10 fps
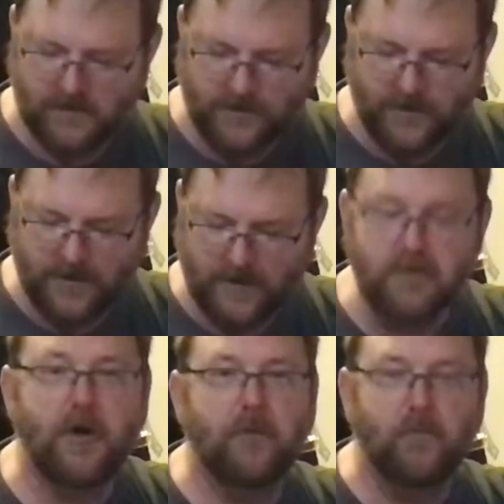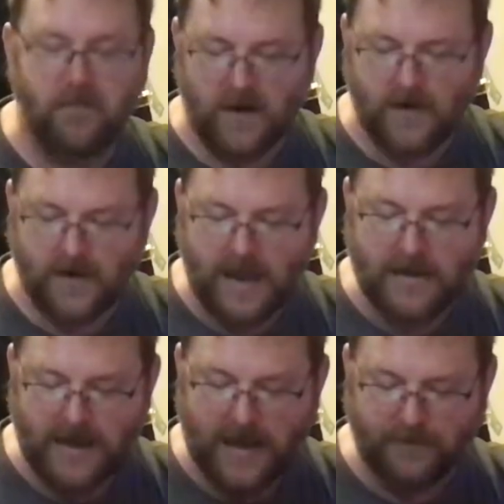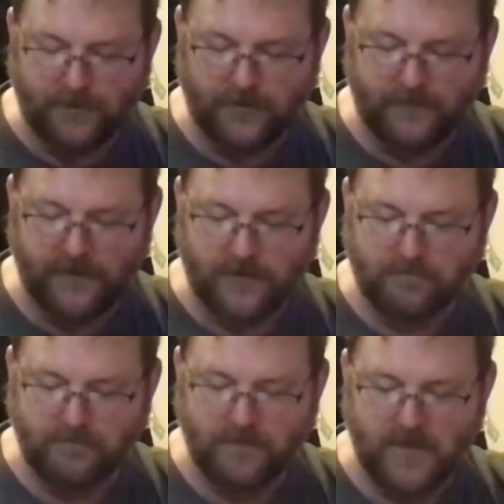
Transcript: unit by an app on your phone.